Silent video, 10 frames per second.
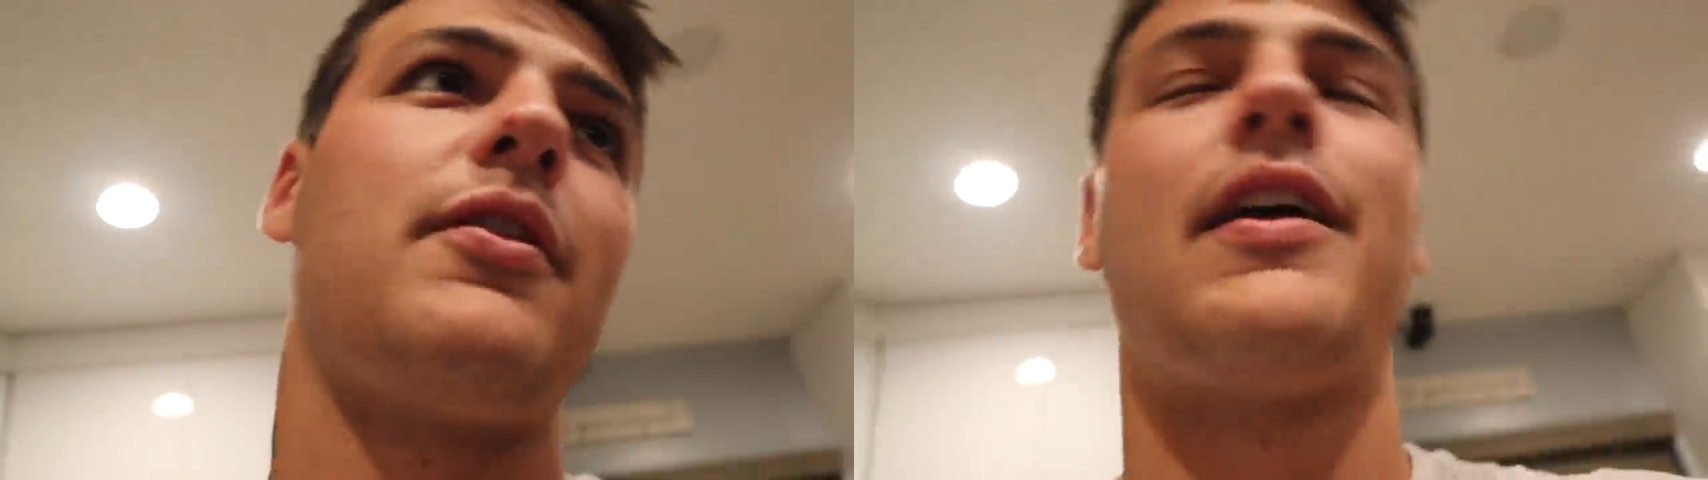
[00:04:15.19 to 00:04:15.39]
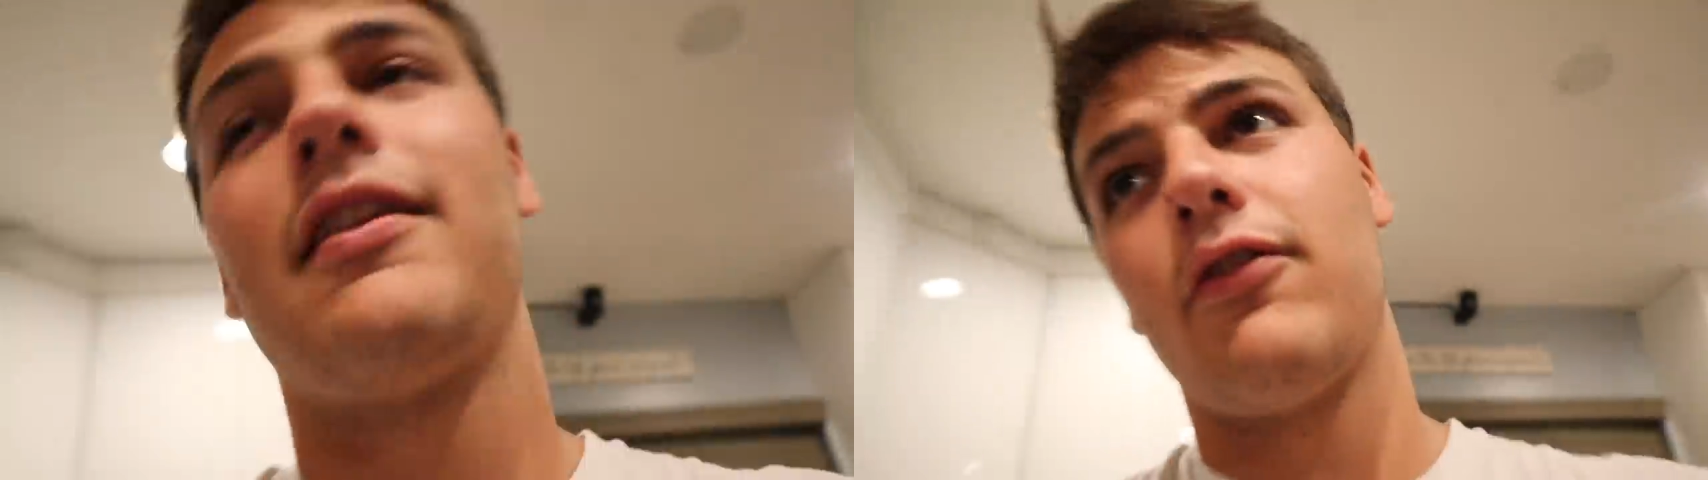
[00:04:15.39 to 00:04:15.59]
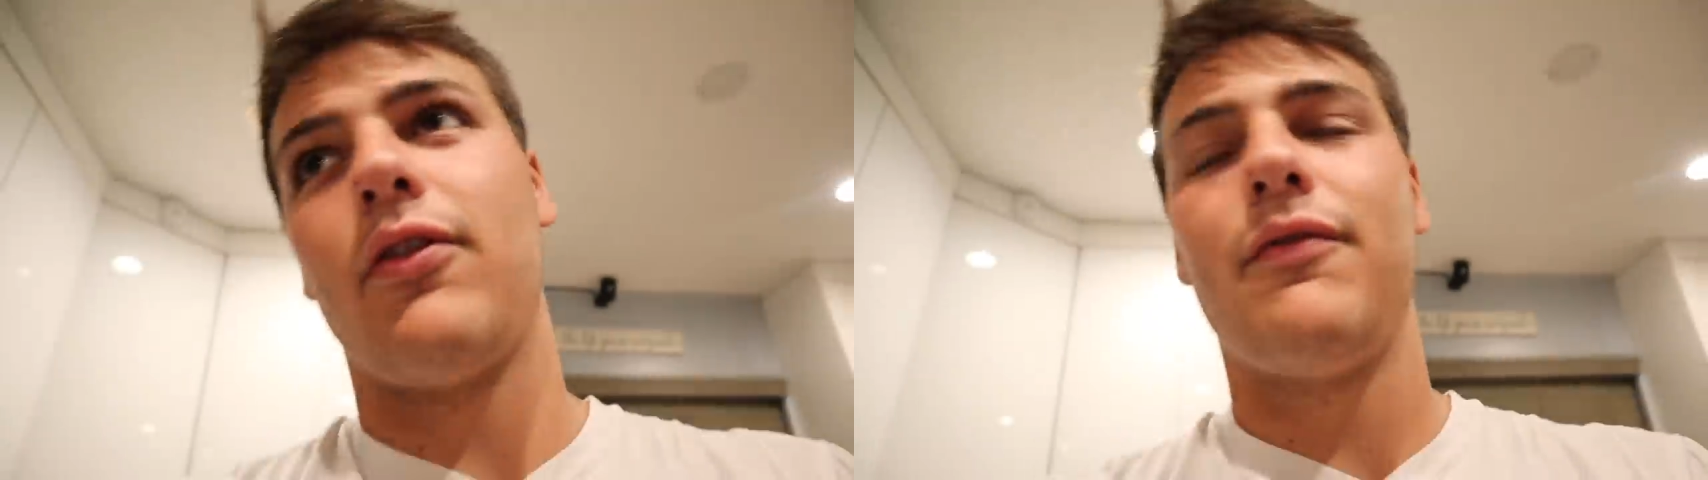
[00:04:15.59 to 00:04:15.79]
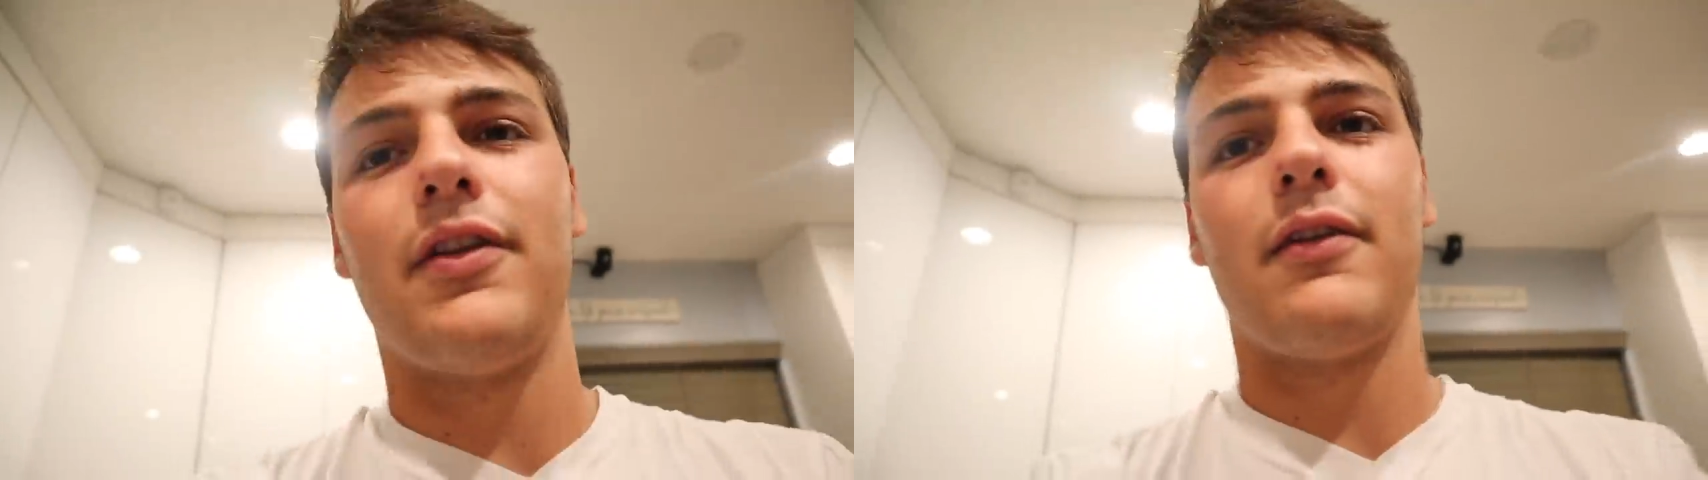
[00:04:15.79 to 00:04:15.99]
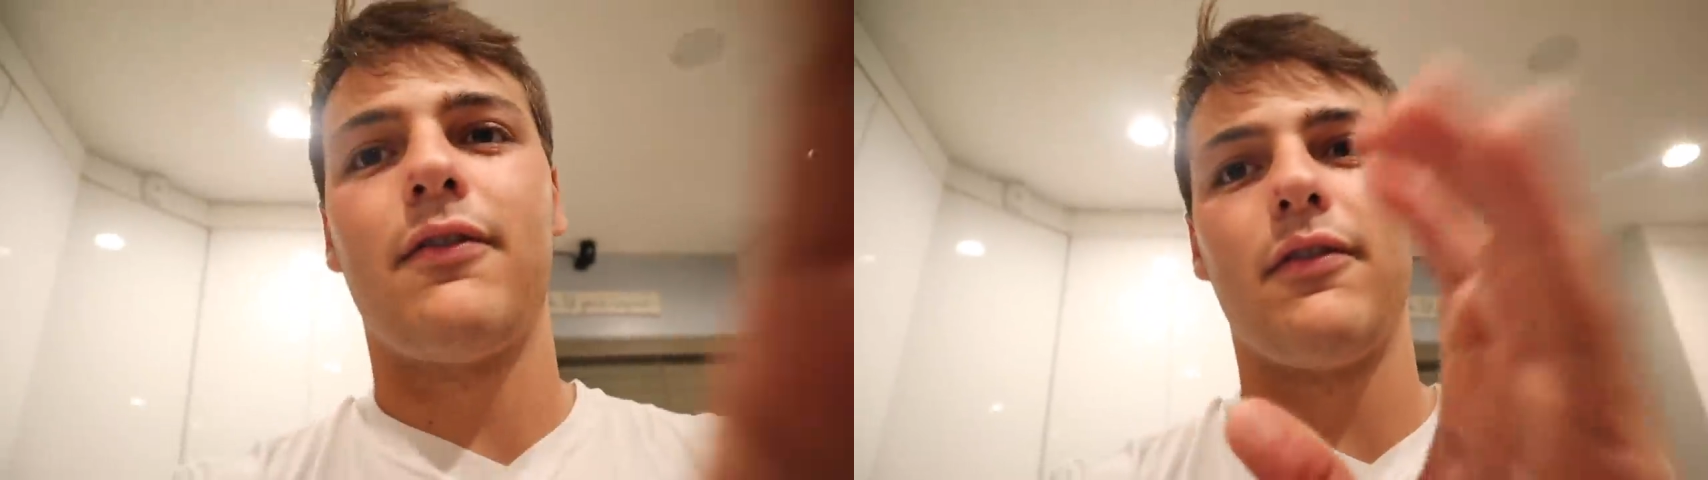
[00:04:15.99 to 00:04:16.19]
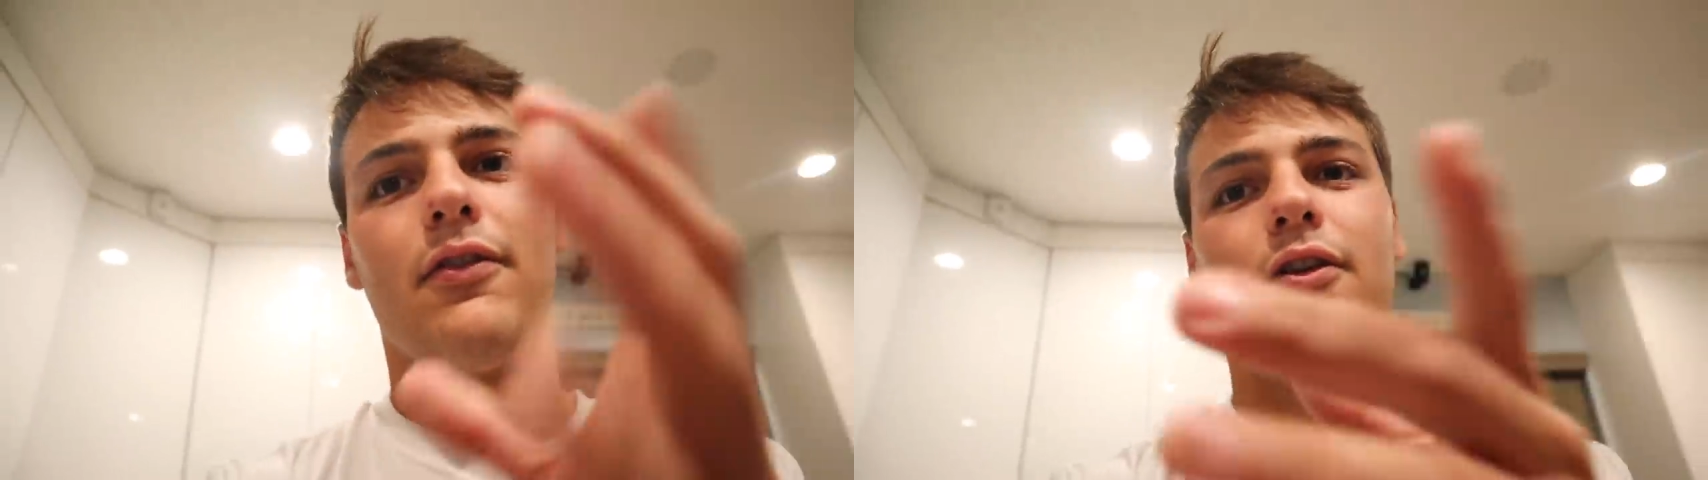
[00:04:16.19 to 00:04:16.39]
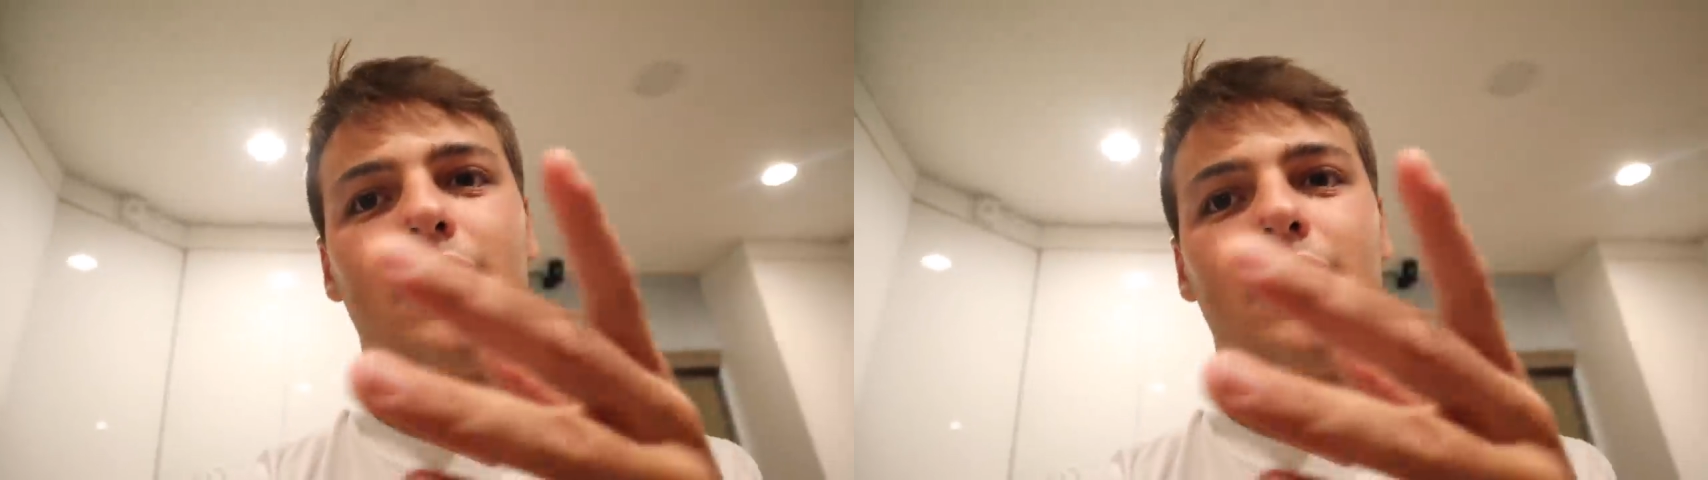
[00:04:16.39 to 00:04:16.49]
of the end screen videos so you don't